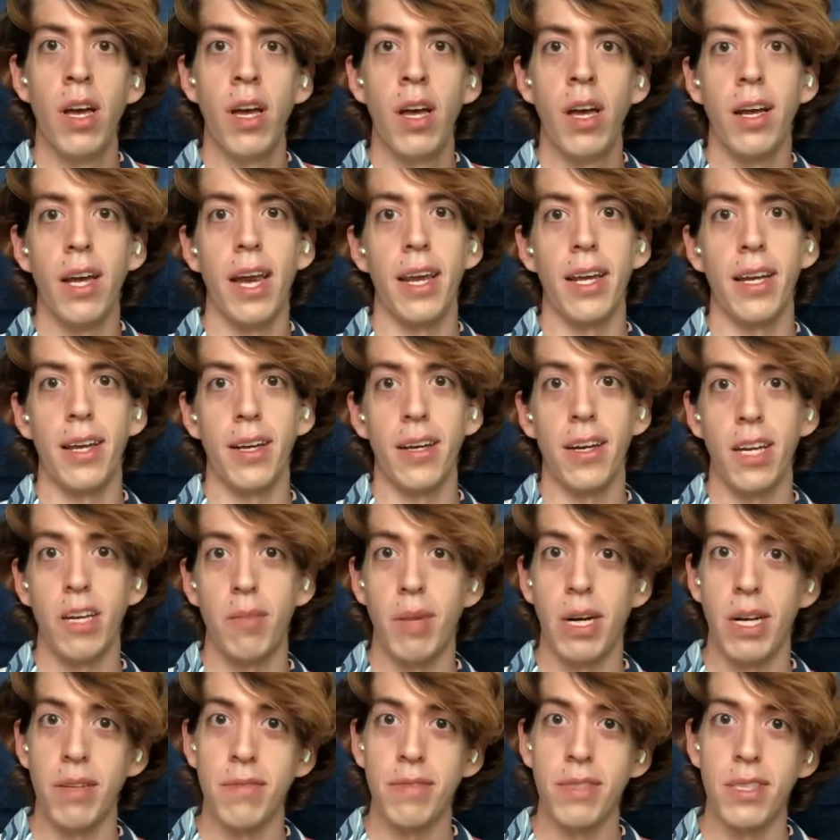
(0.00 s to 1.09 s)
getting a good
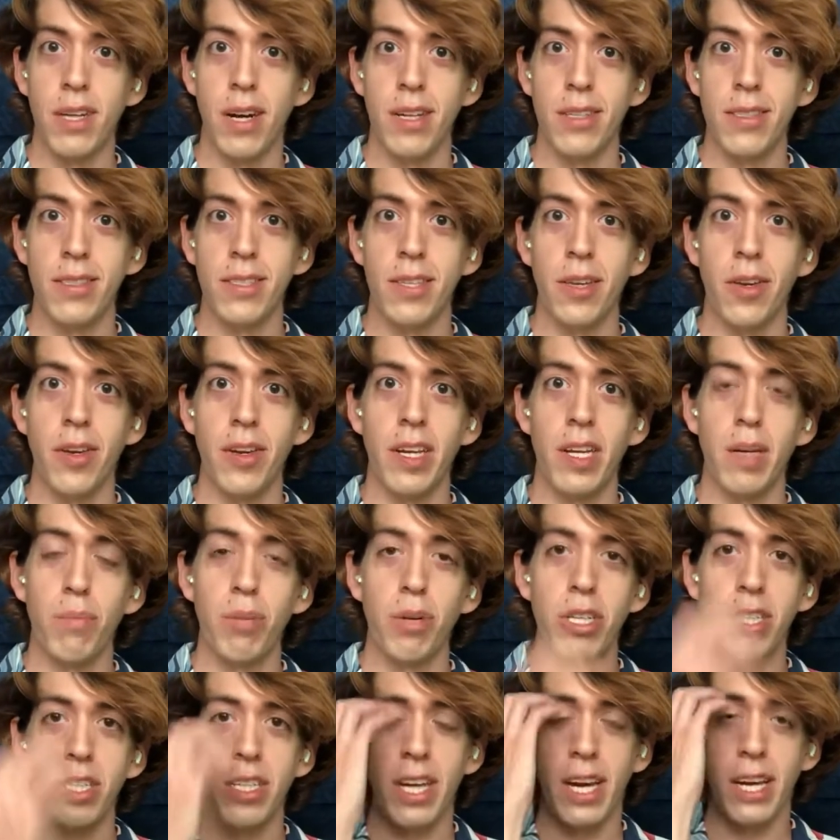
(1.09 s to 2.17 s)
amount of sun so you can
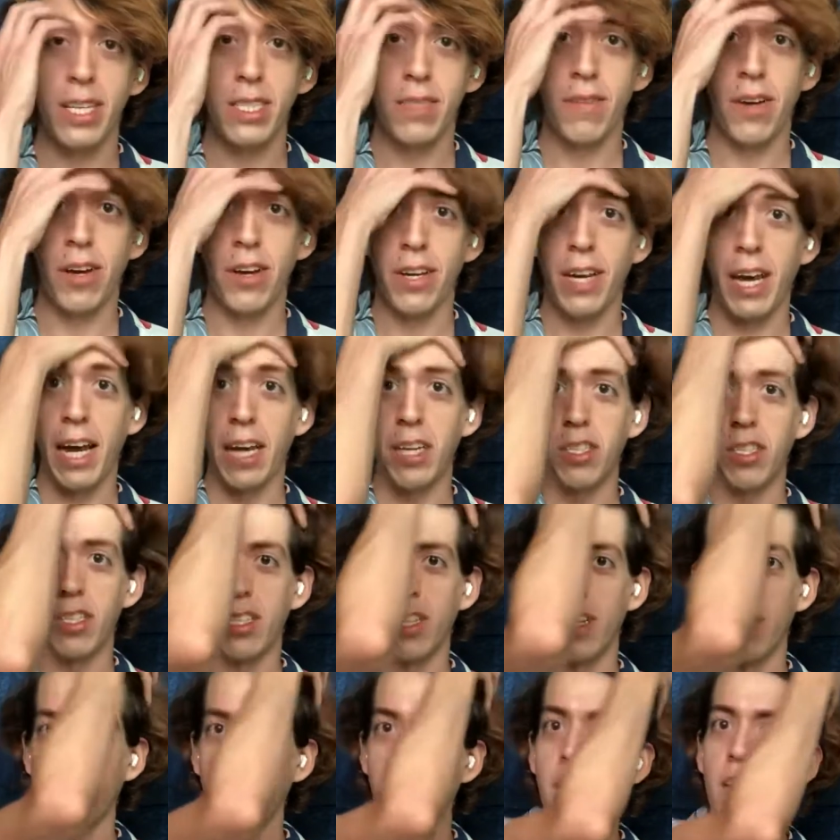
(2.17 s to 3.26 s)
appreciate its variegation
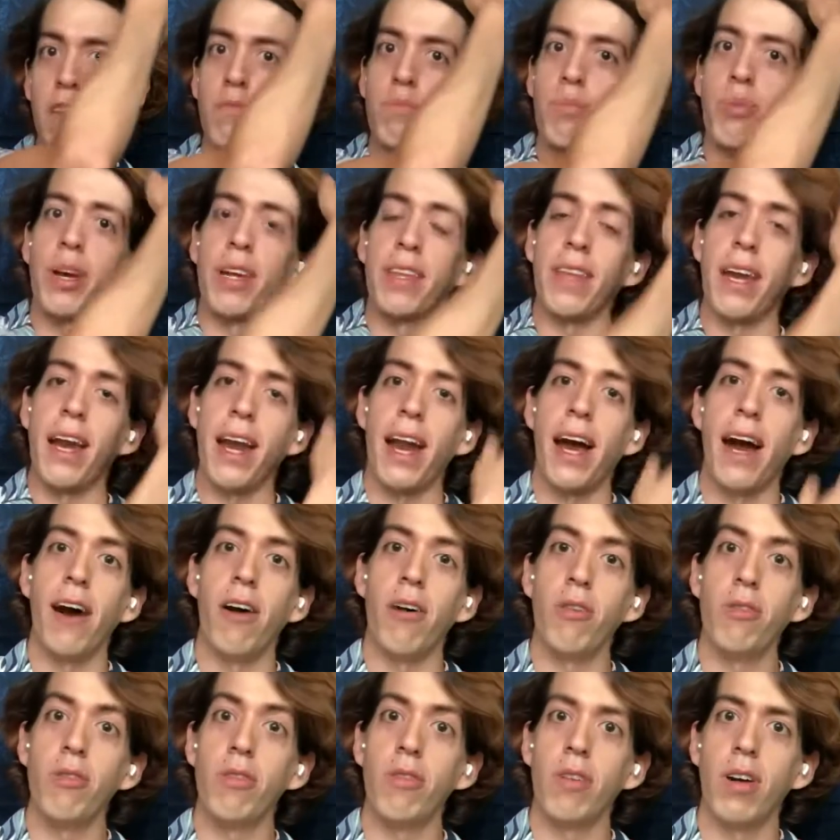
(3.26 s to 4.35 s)
and kind of bring that
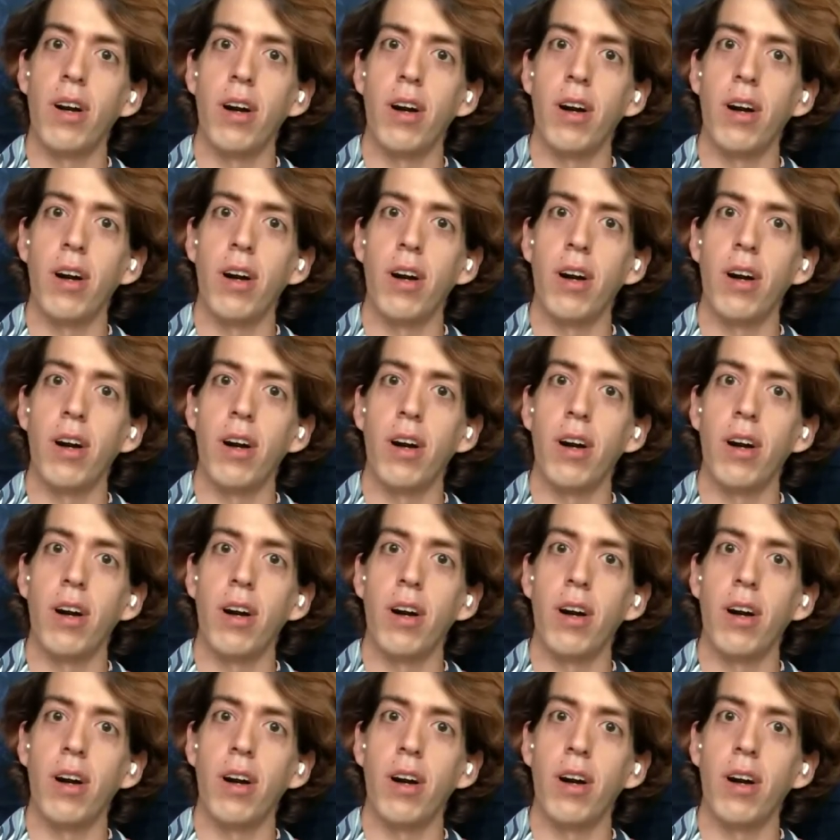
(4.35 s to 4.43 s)
out,